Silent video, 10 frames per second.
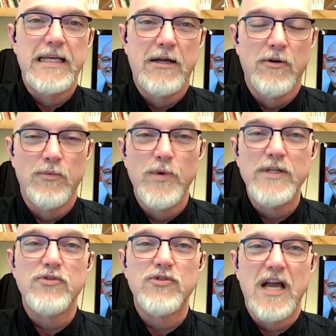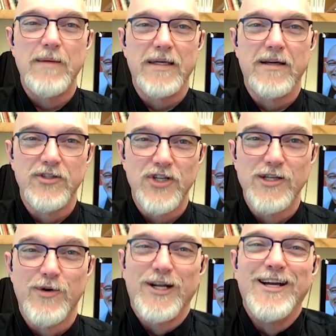winter's coming on
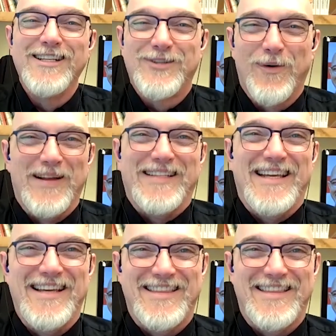January 20th.